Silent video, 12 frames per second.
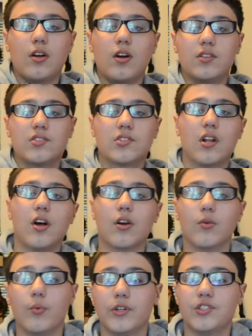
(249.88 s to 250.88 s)

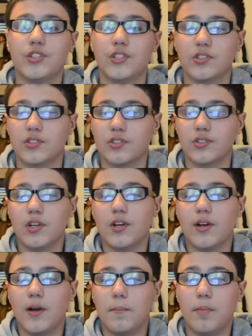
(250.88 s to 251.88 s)
Slug, which is
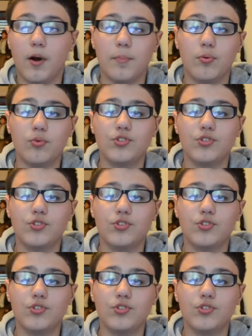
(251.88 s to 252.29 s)
purple,